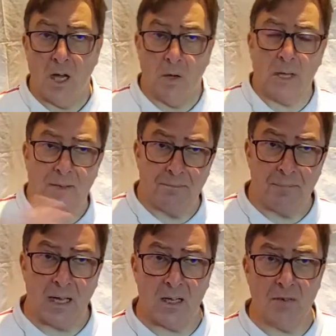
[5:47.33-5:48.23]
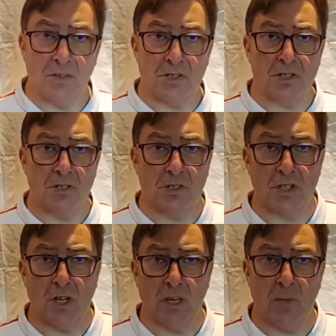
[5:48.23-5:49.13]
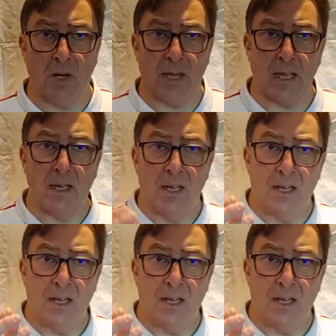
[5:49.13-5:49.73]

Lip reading: Okay, now you've understood your target market,